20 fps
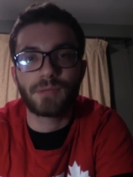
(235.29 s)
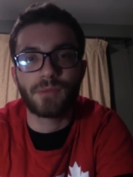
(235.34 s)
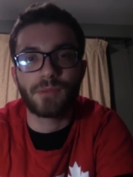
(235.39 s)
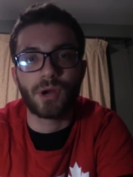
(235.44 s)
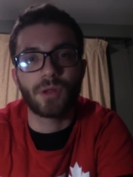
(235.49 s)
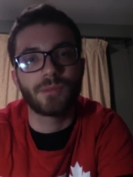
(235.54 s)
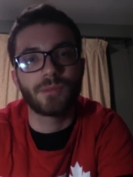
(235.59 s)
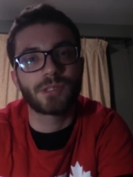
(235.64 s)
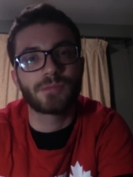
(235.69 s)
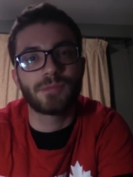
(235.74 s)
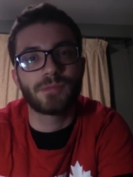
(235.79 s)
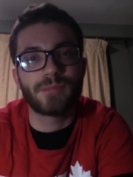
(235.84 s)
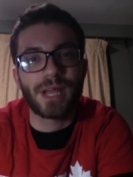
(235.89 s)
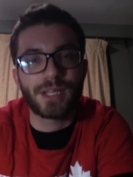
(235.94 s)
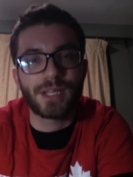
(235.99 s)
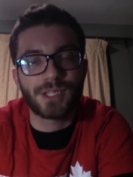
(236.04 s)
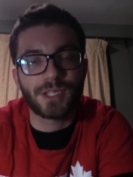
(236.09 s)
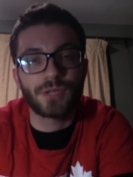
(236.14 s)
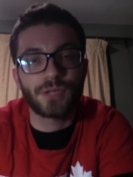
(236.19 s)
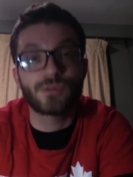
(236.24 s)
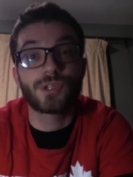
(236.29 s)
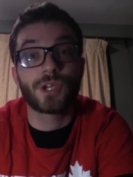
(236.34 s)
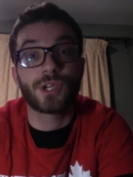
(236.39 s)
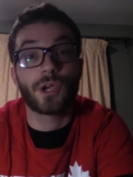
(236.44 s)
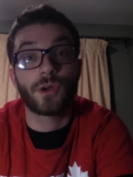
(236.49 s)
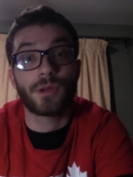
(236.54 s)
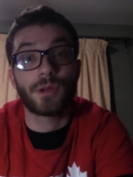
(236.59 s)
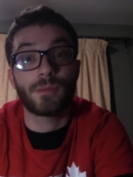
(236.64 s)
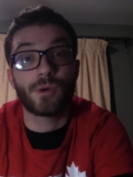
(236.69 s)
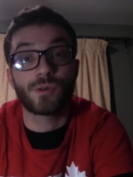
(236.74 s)
Parliament's been passing new
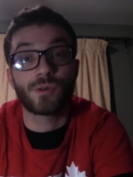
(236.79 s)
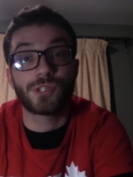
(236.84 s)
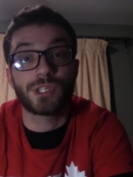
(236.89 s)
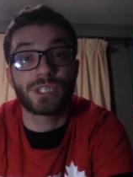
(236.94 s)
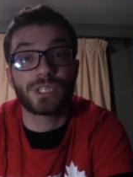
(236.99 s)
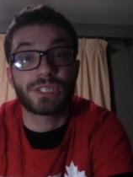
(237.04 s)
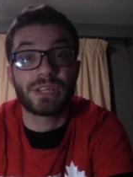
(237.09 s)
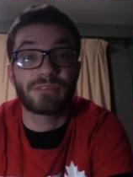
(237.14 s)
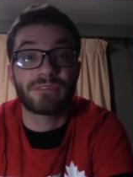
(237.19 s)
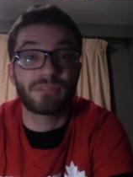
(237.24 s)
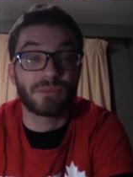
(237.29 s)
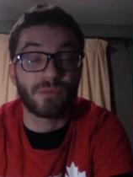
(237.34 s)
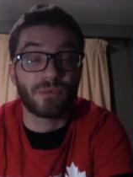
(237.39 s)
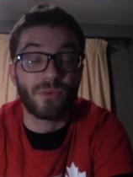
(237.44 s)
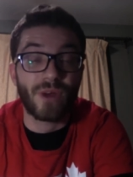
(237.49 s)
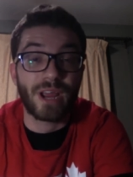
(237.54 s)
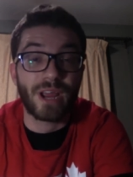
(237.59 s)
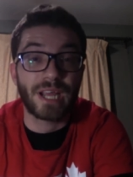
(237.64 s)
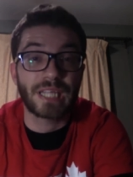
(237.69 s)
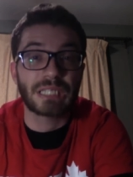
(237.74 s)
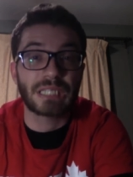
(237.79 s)
security motions left and right.